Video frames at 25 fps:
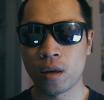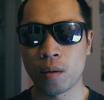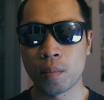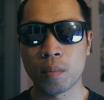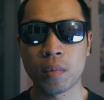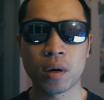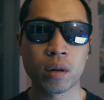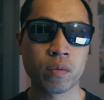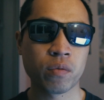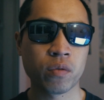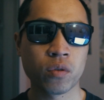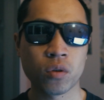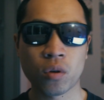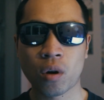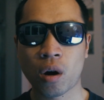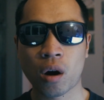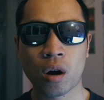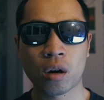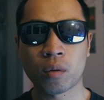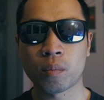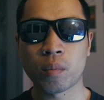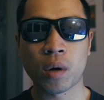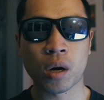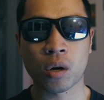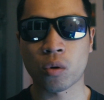But if you're
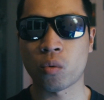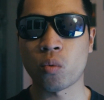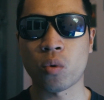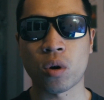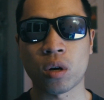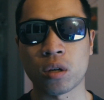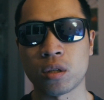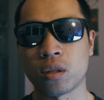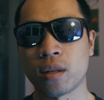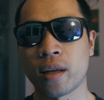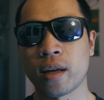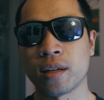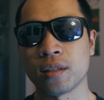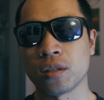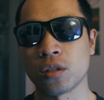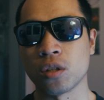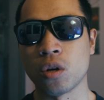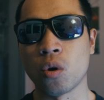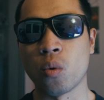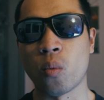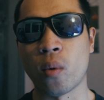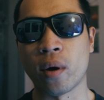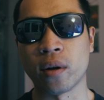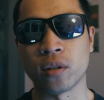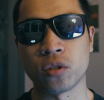on Mark I, there's no
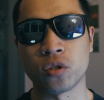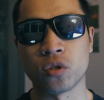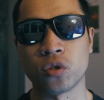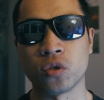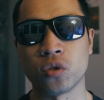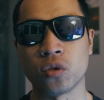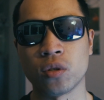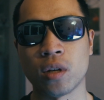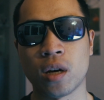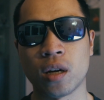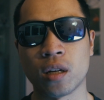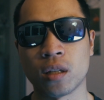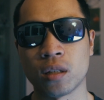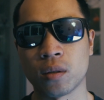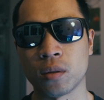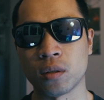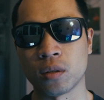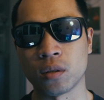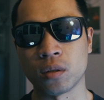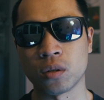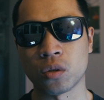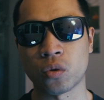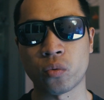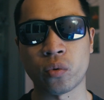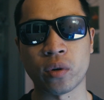way to do that. The
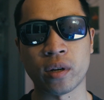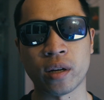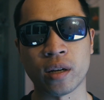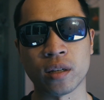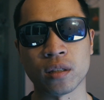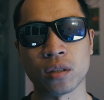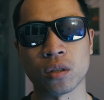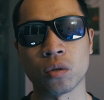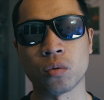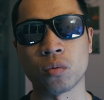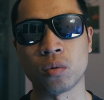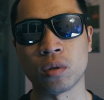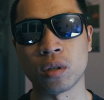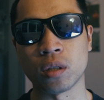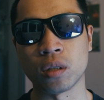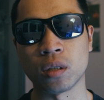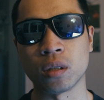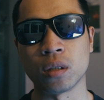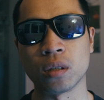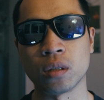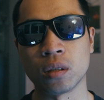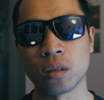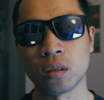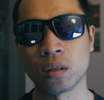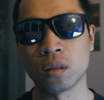screen has
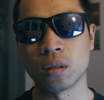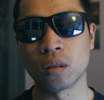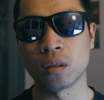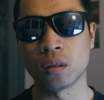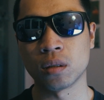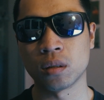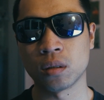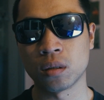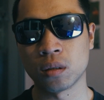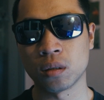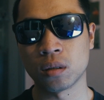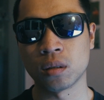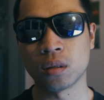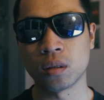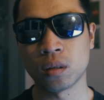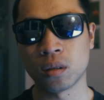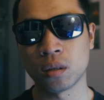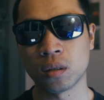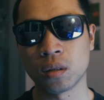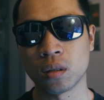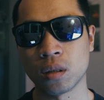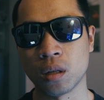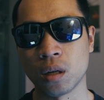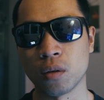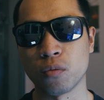only
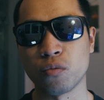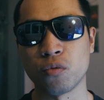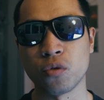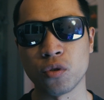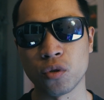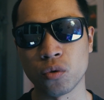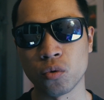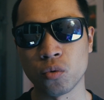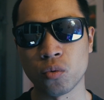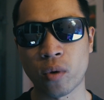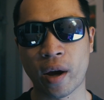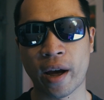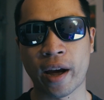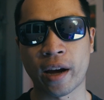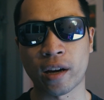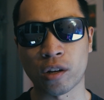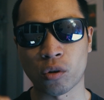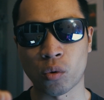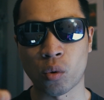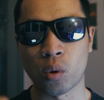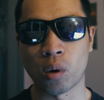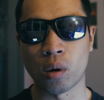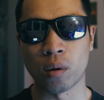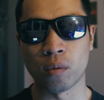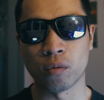a few
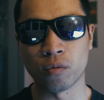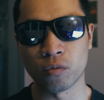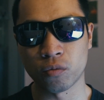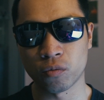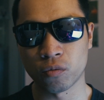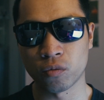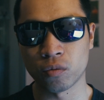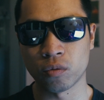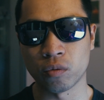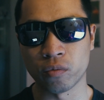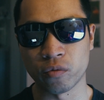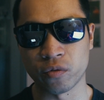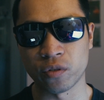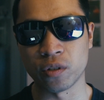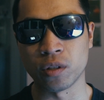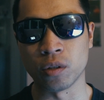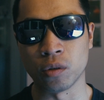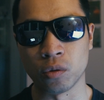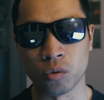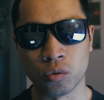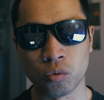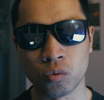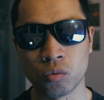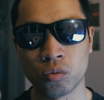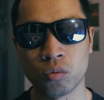angle of
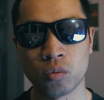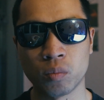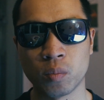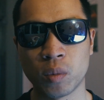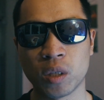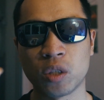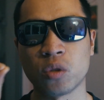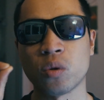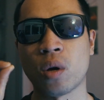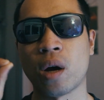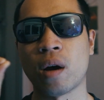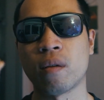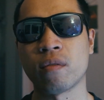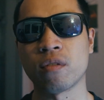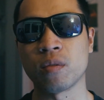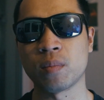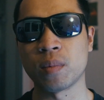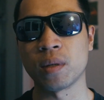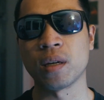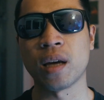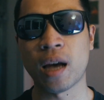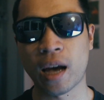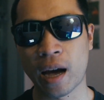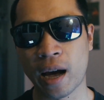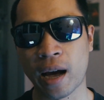view, but you have to
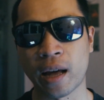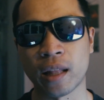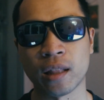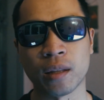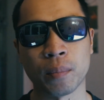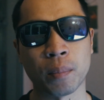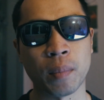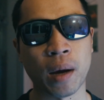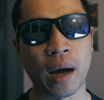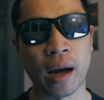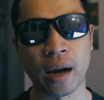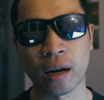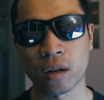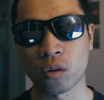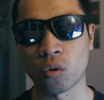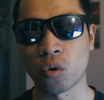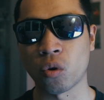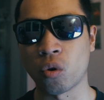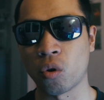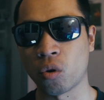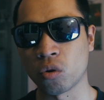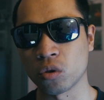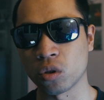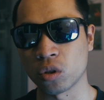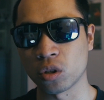be at the back
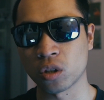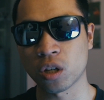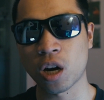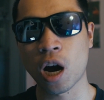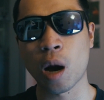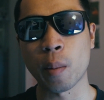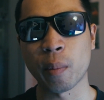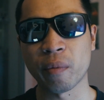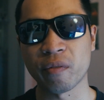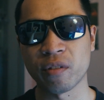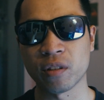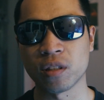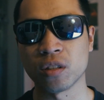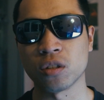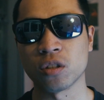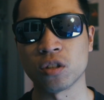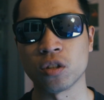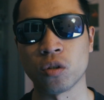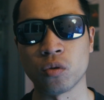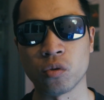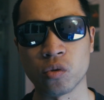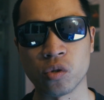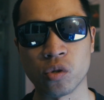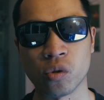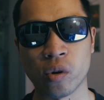or on the top of it,
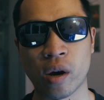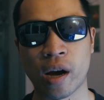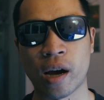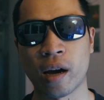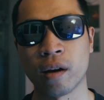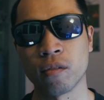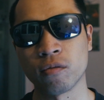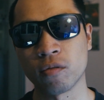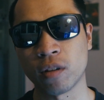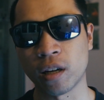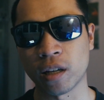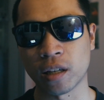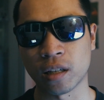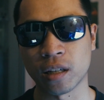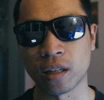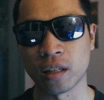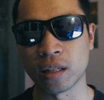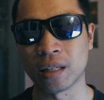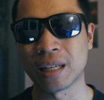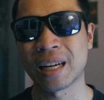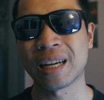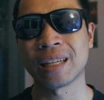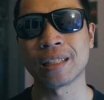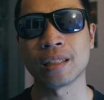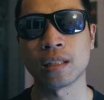so you have like a
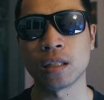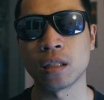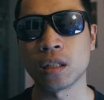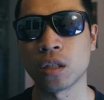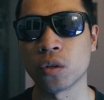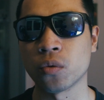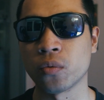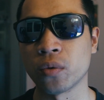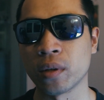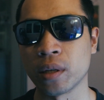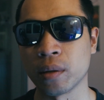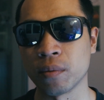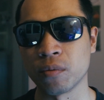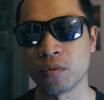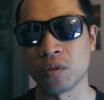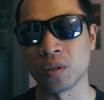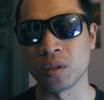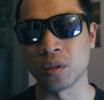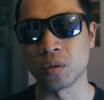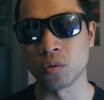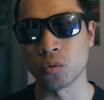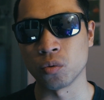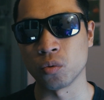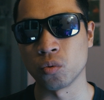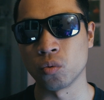90-degree
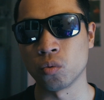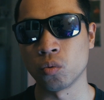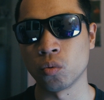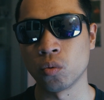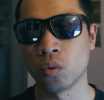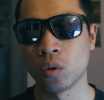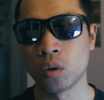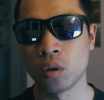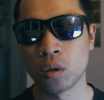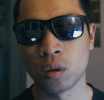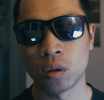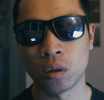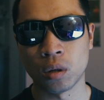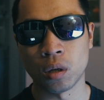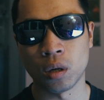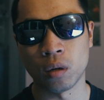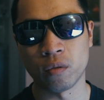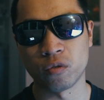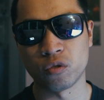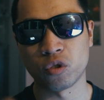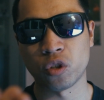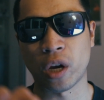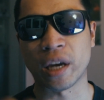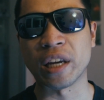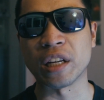view
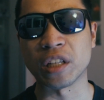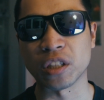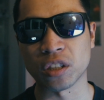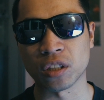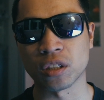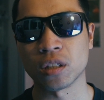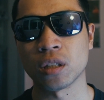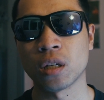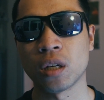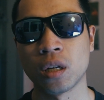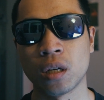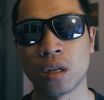of change